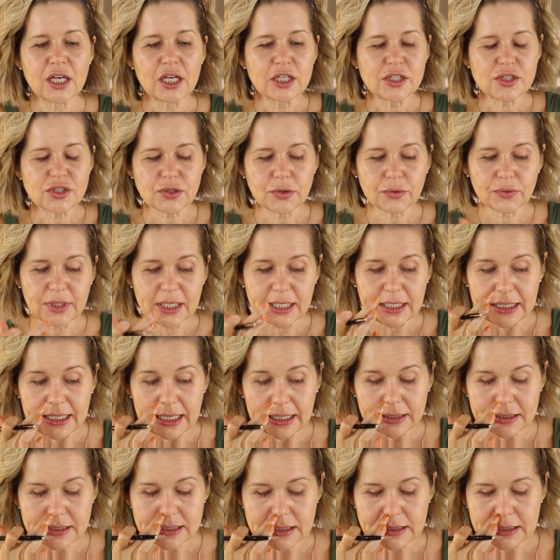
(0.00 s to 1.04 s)
So the
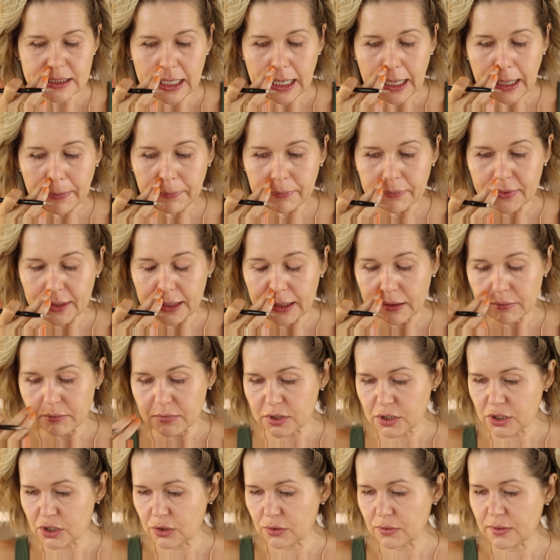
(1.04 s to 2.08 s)
next thing I'm
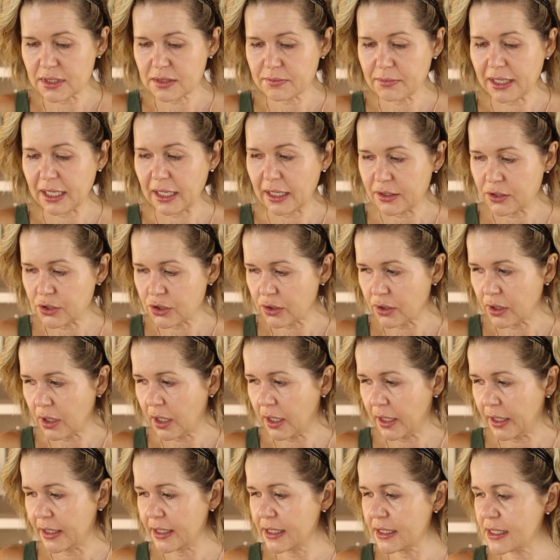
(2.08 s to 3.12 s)
going to do is my under
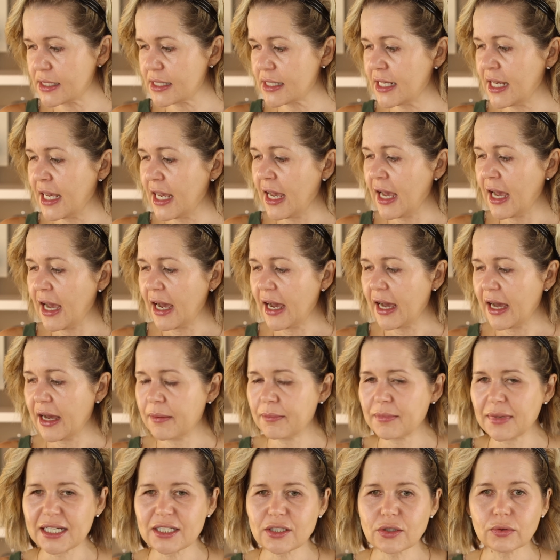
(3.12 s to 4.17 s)
eyes.
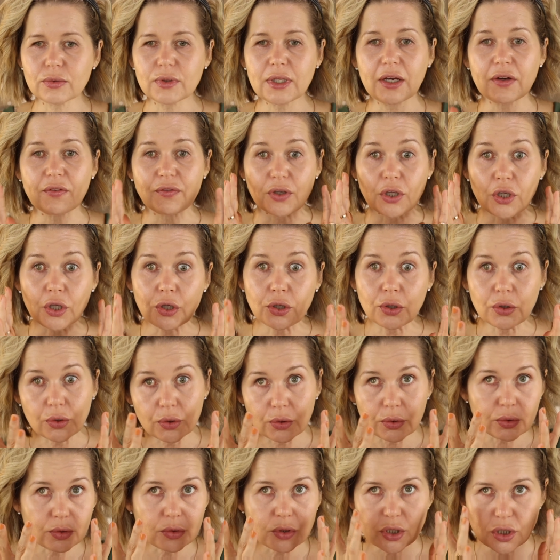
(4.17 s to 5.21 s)
I don't have
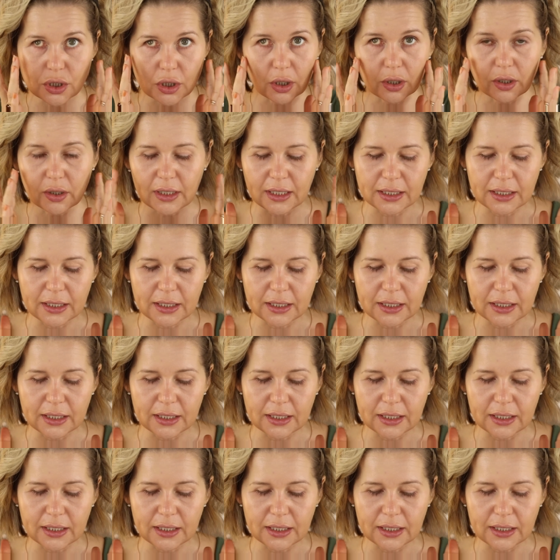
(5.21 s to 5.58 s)
huge dark